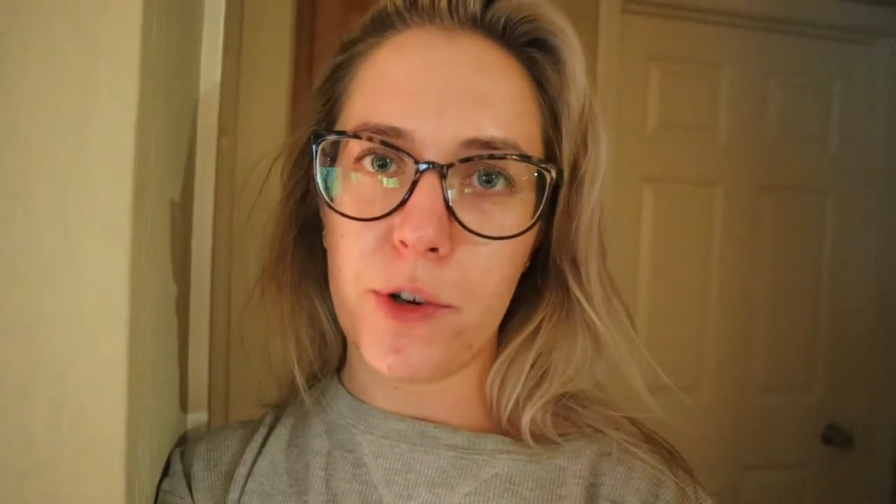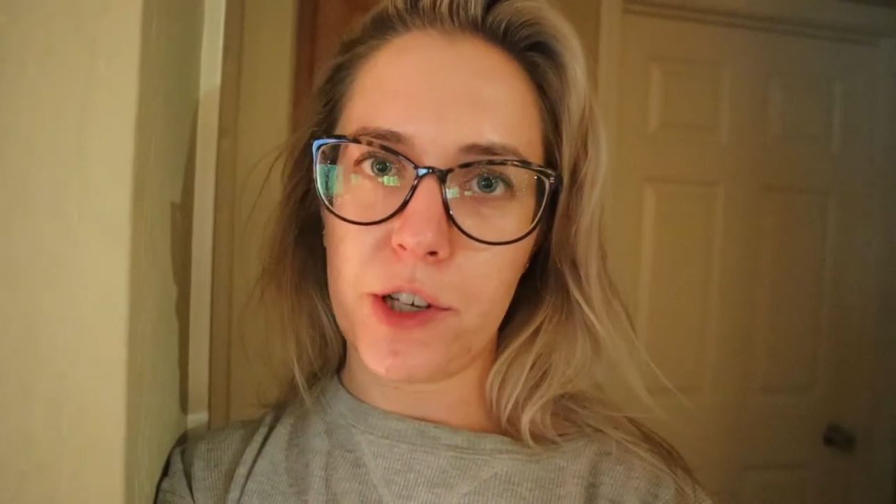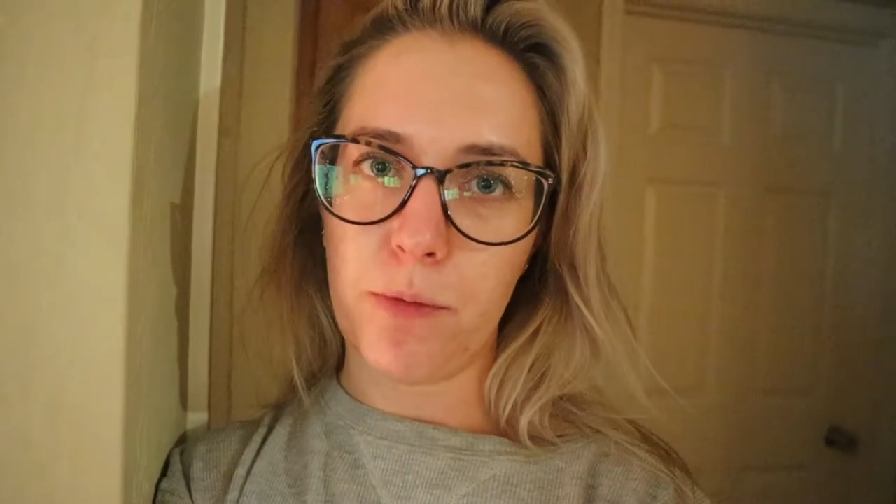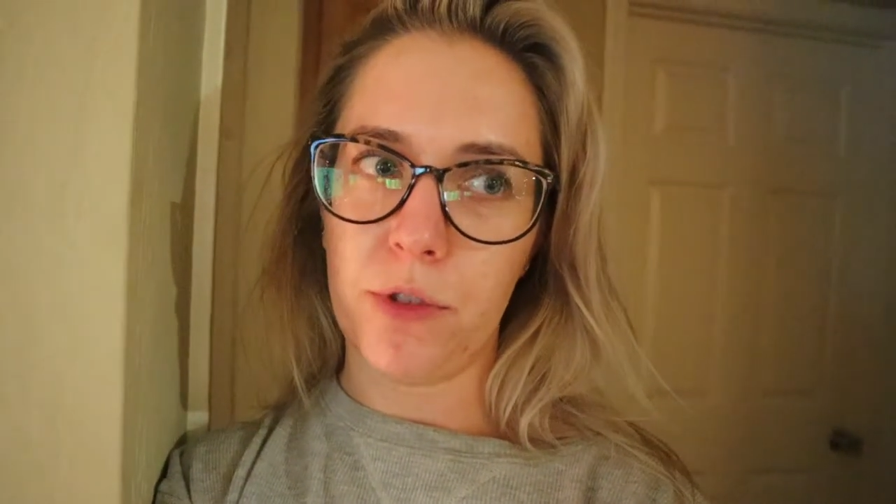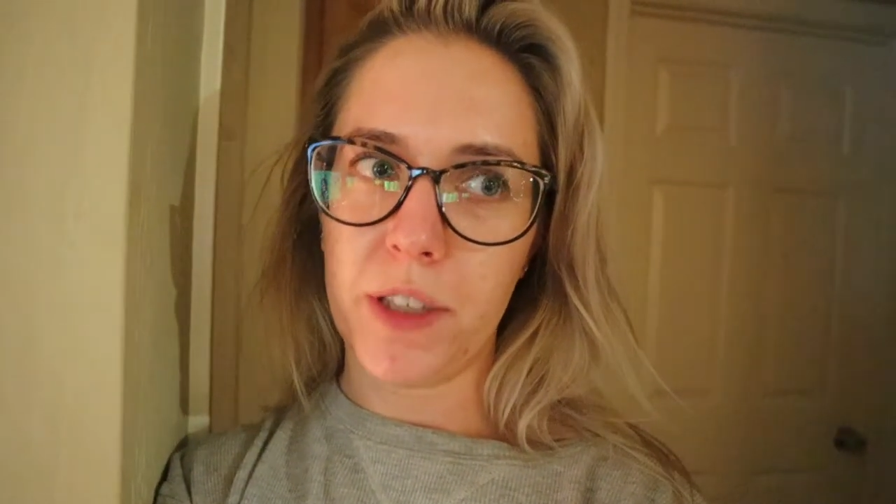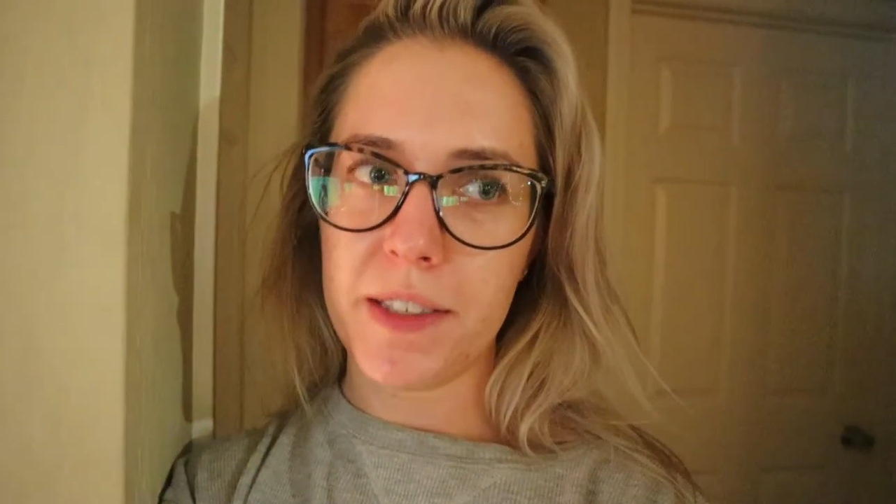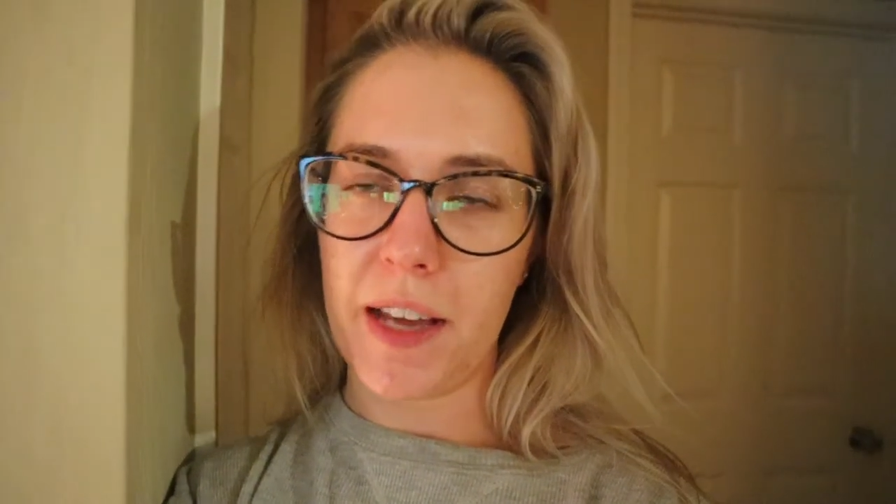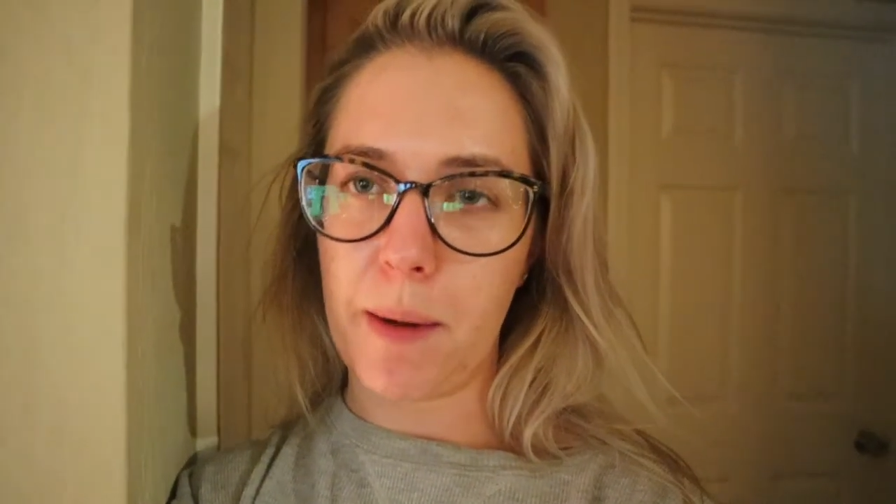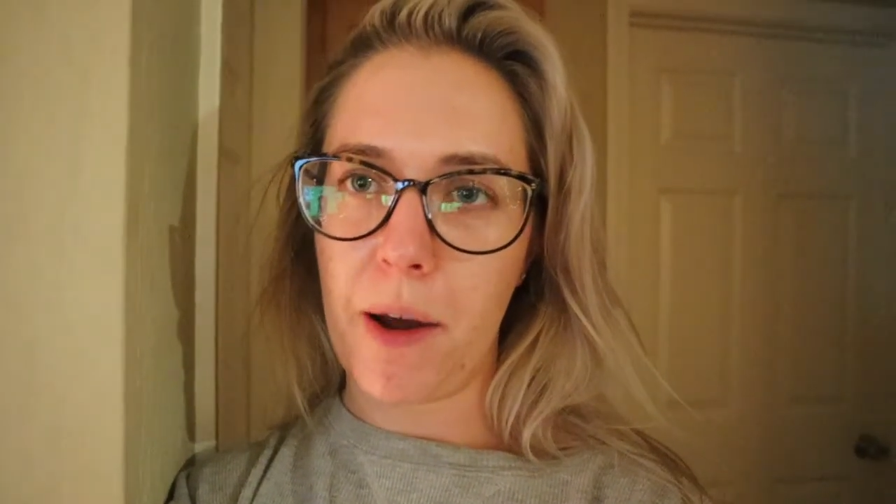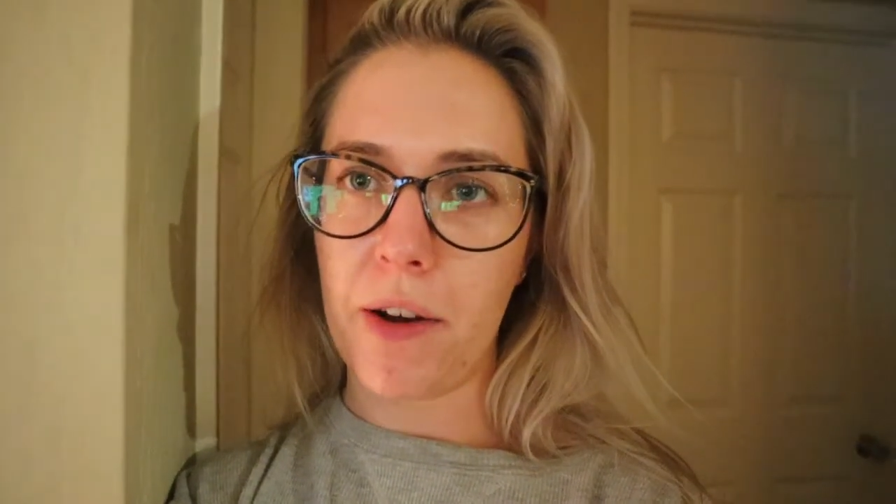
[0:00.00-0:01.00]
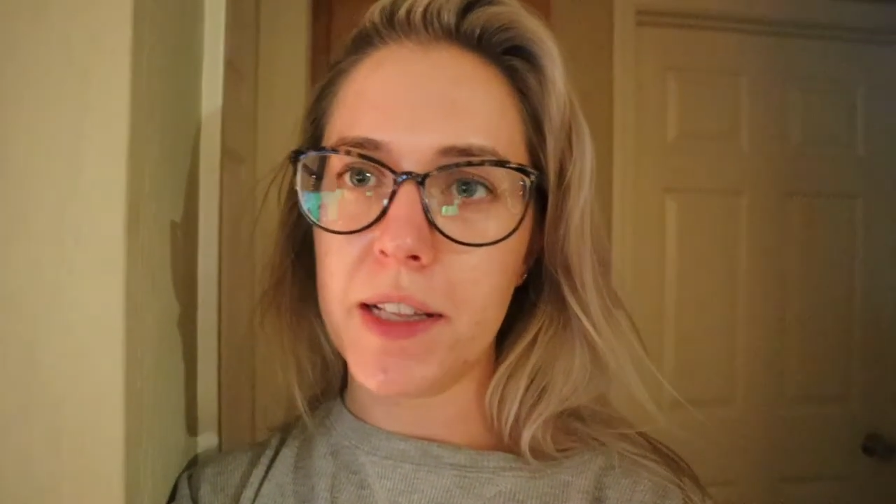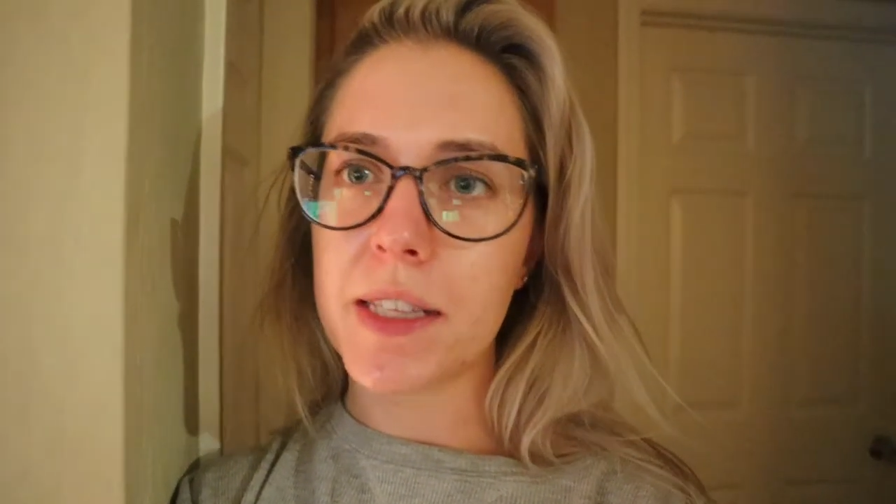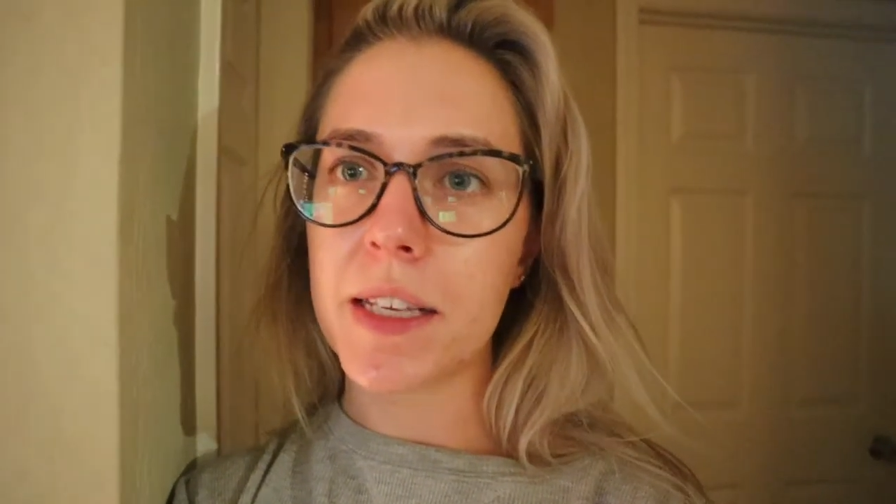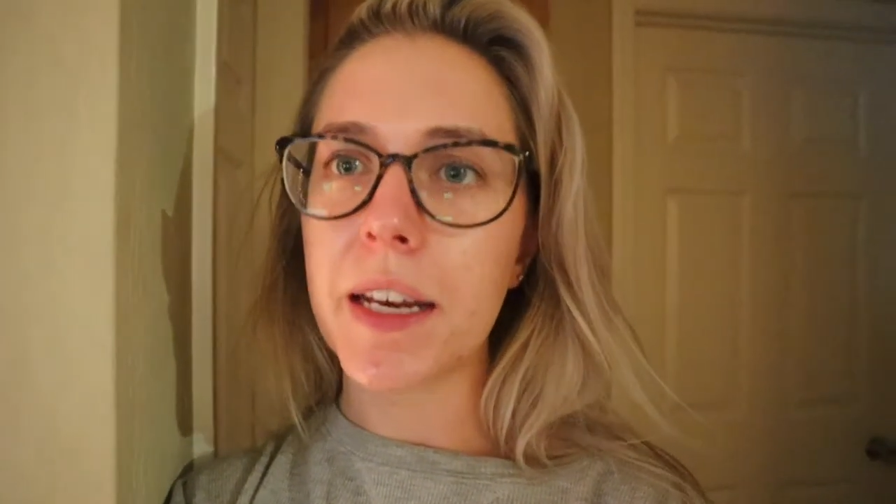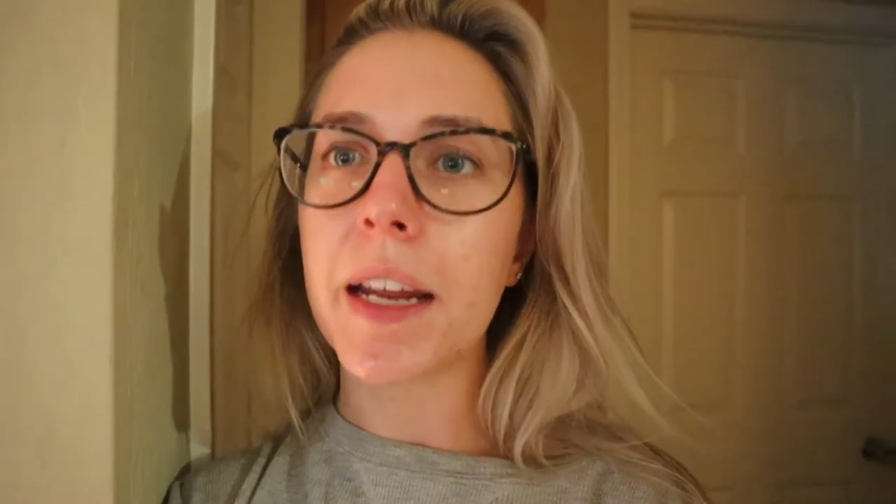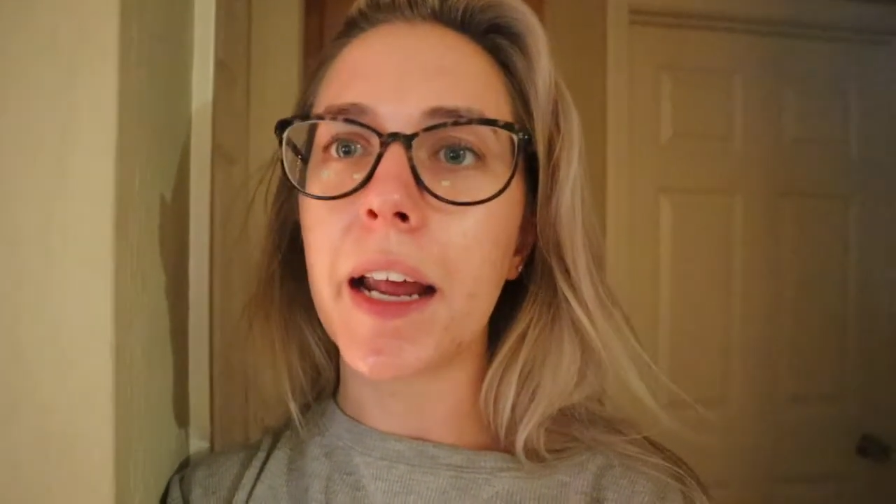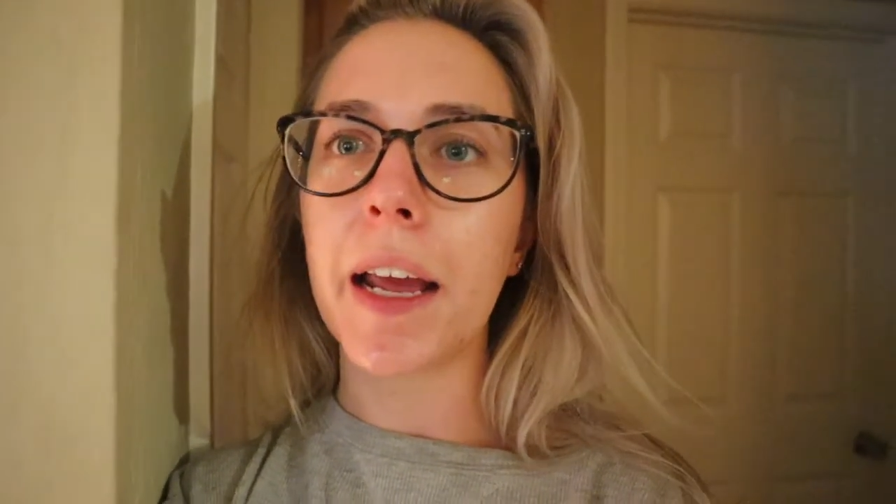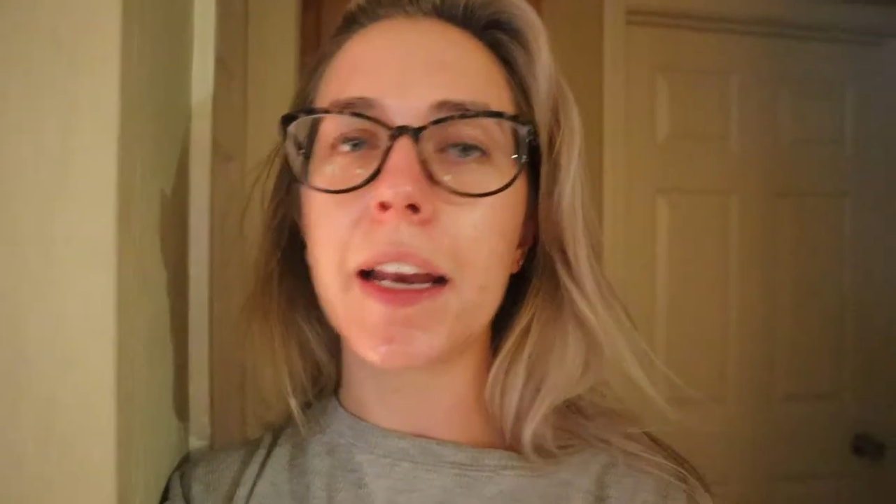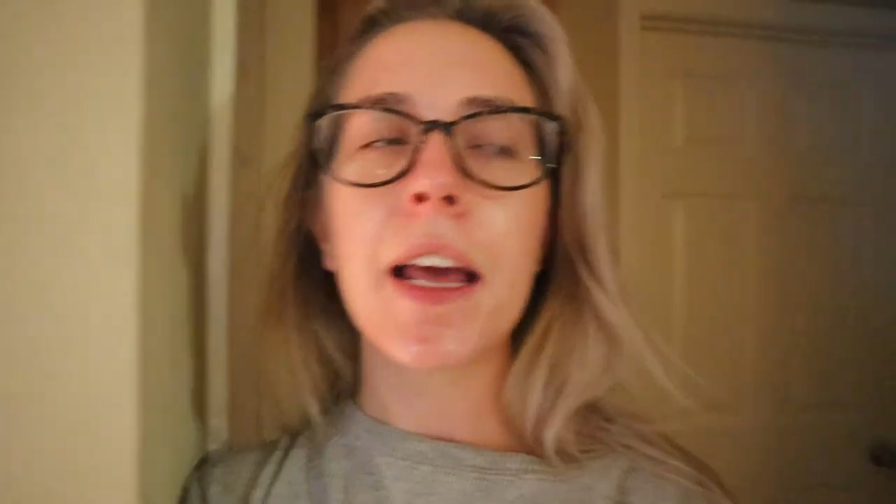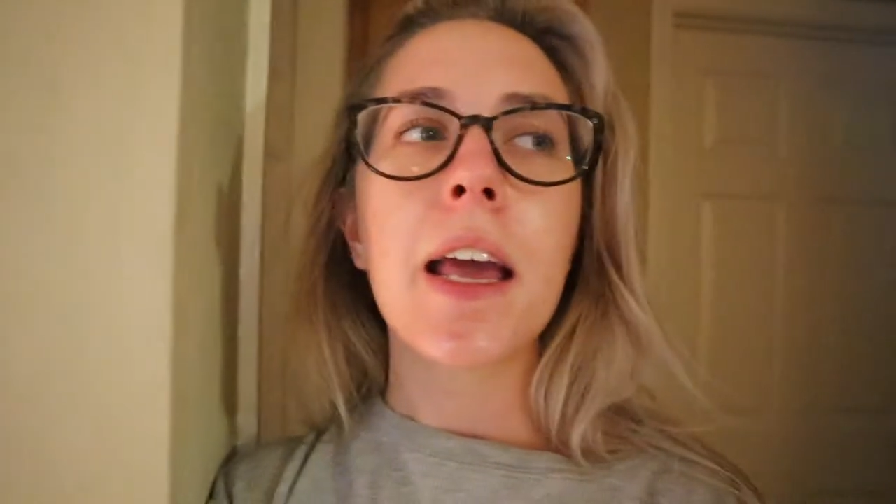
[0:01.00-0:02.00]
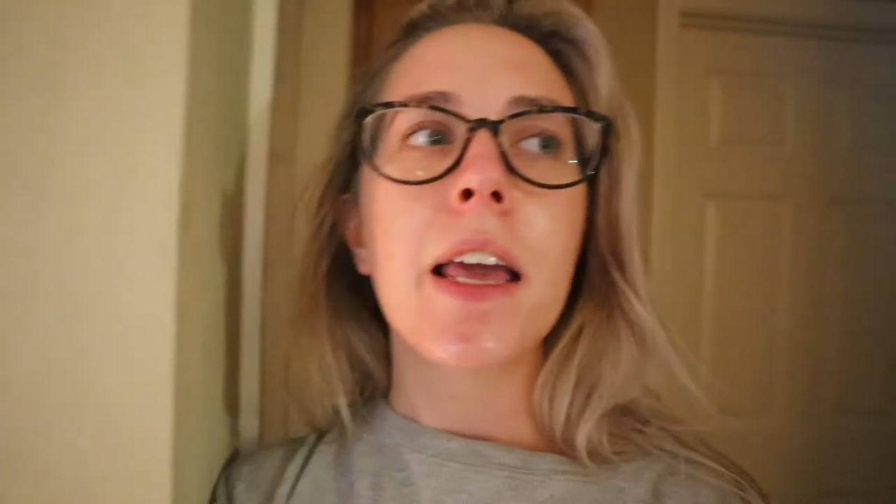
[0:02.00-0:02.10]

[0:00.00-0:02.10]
which I'm really sad about. It's Sunday night.